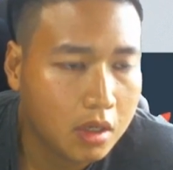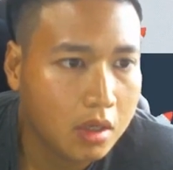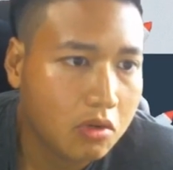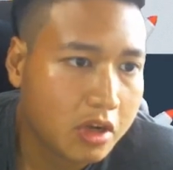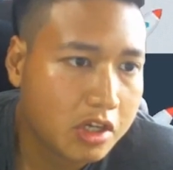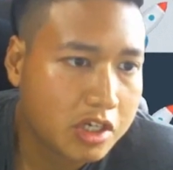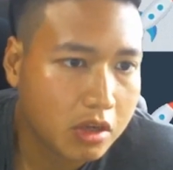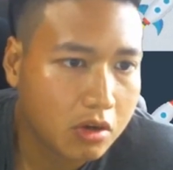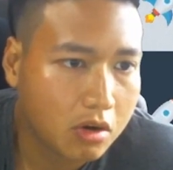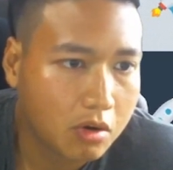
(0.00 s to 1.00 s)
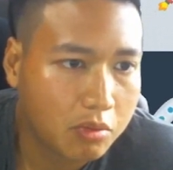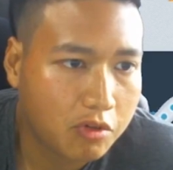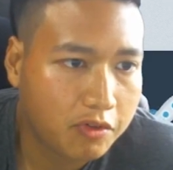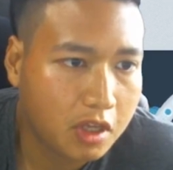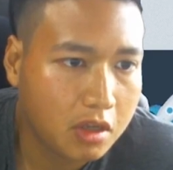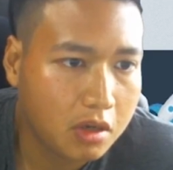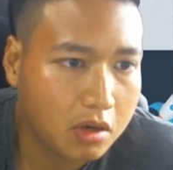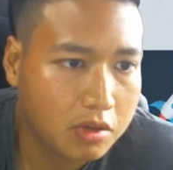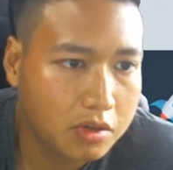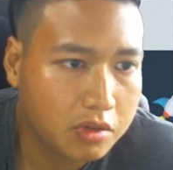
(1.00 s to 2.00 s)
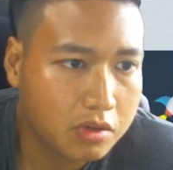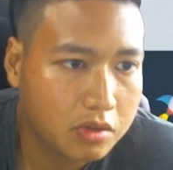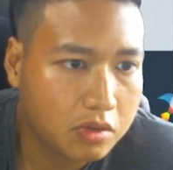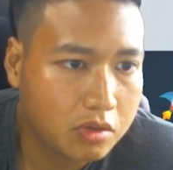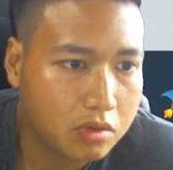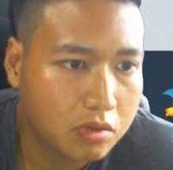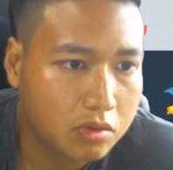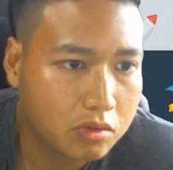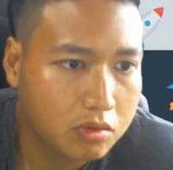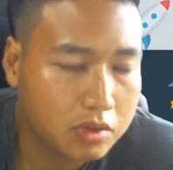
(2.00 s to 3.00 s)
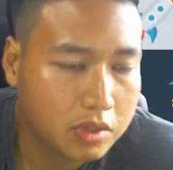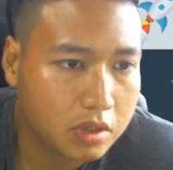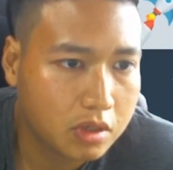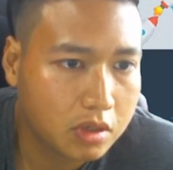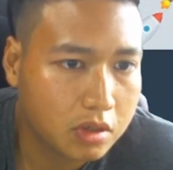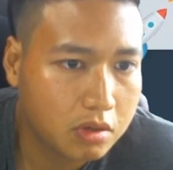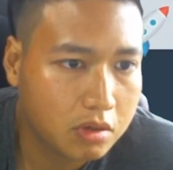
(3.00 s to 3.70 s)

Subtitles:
you can check your profit and loss. So say